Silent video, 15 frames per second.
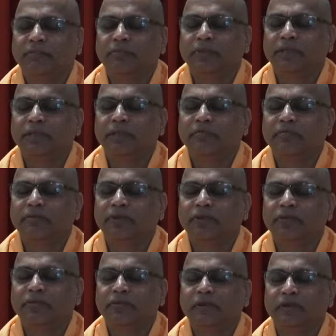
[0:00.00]
made of
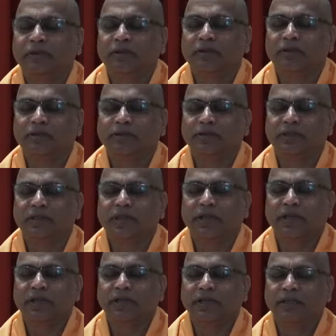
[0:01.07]
beautiful thoughts and
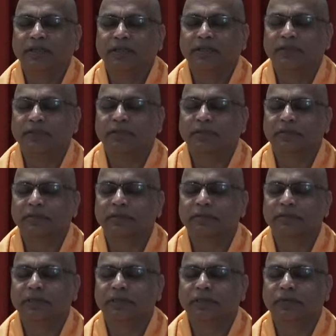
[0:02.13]
ideas,
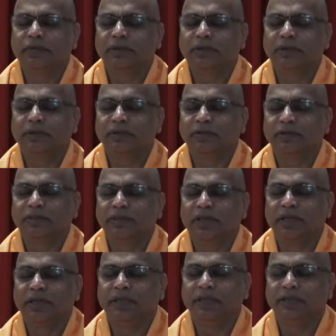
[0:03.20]
spiritual thoughts and
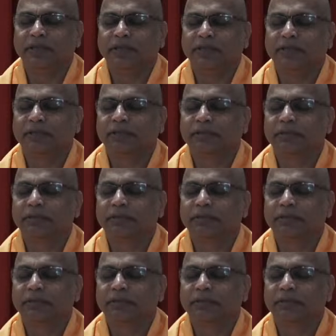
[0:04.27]
ideas.